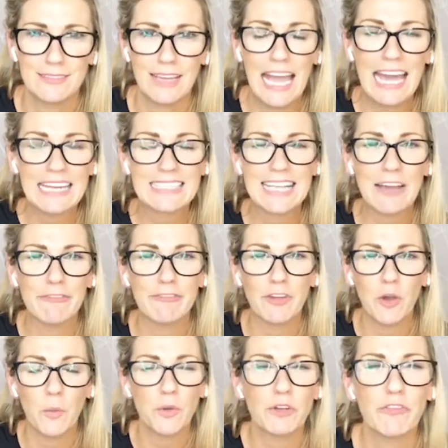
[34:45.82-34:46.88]
How does that
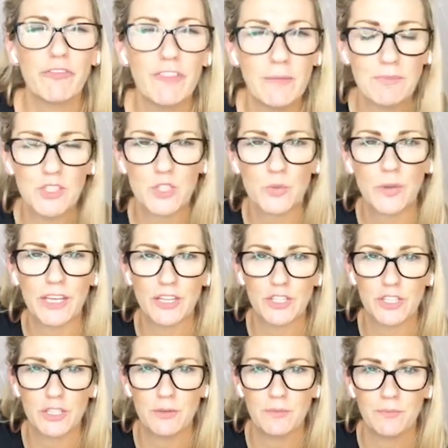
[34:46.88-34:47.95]
feel when you flip the
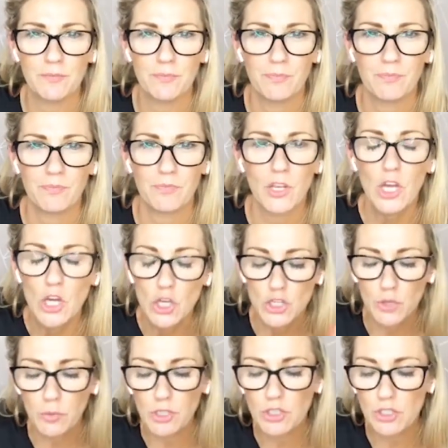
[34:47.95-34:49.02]
switch?
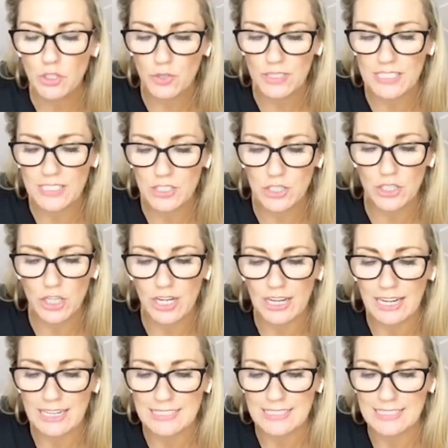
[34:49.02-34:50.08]
So I want you to do this as a
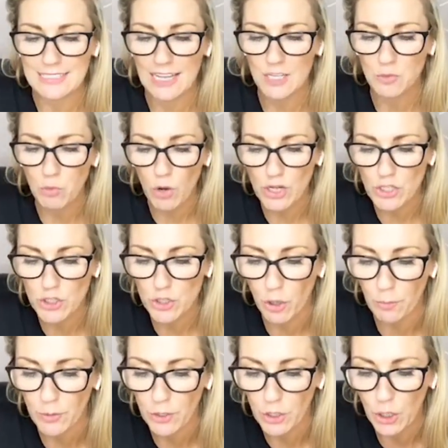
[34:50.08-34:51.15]
journal exercise. What is
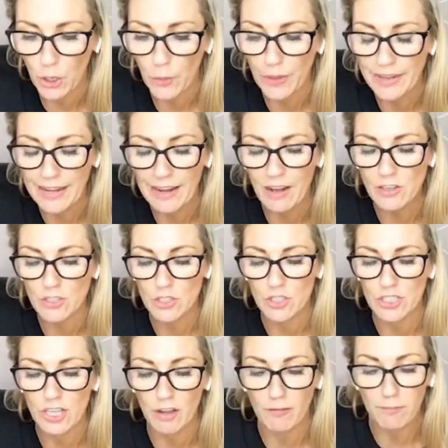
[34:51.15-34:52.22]
stopping you? And then ask
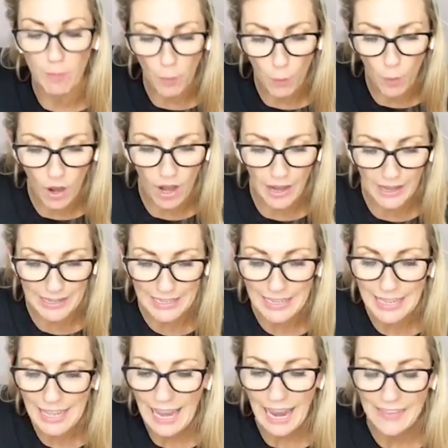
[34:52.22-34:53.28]
yourself, but why?
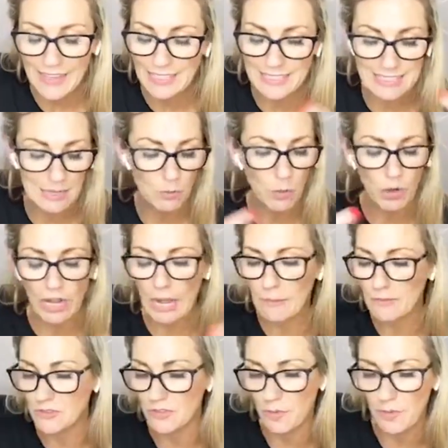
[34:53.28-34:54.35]
And then see what
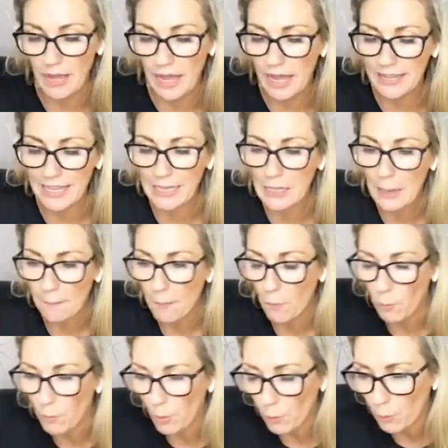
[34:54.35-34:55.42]
comes from that. Okay, yeah,
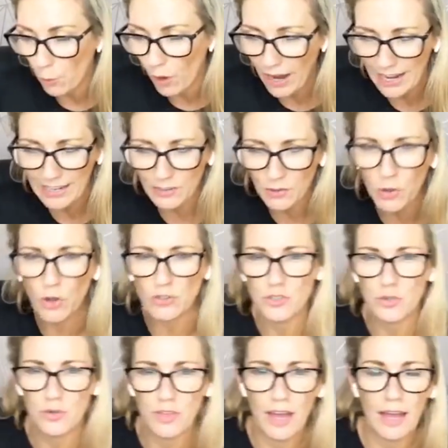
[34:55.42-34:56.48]
but why not
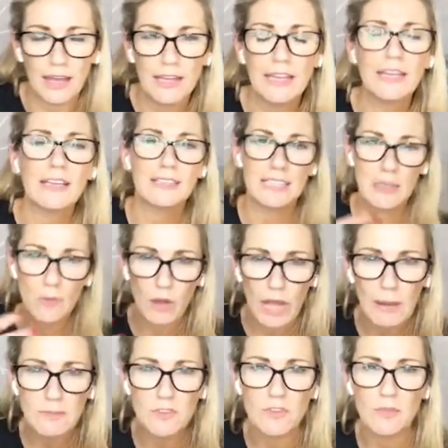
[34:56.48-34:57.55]
do that? See what
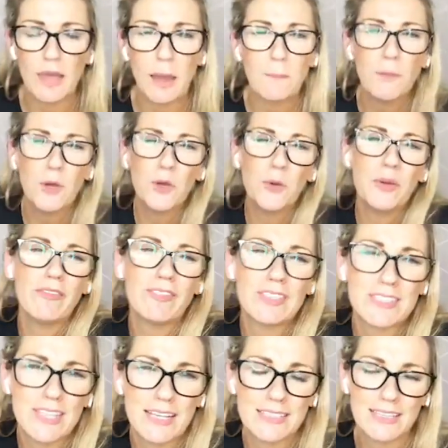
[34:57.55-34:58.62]
comes from that. But who even
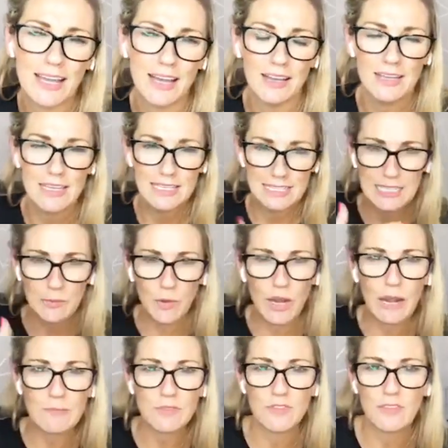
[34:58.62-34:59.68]
says that? See what
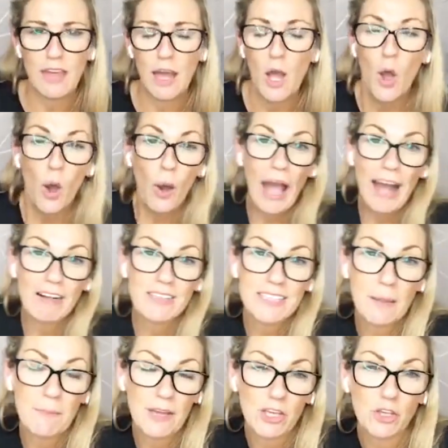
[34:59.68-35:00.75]
comes from that. Or how does
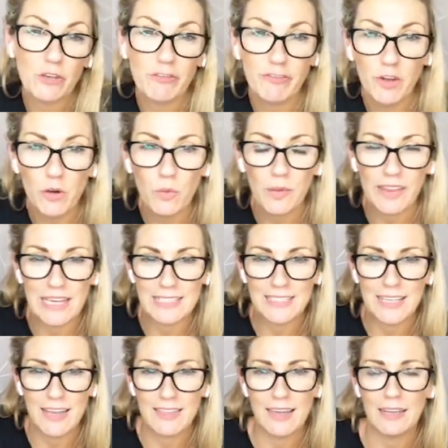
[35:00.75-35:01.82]
that make you feel when they
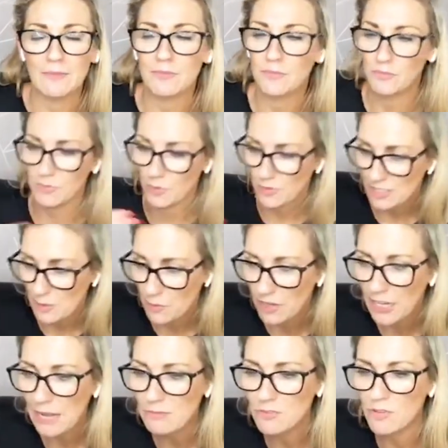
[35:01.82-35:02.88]
say that? See what
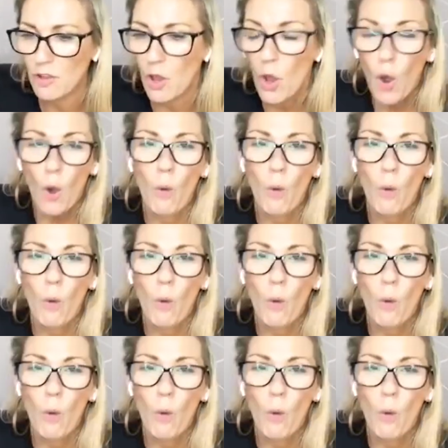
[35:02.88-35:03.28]
it comes from it.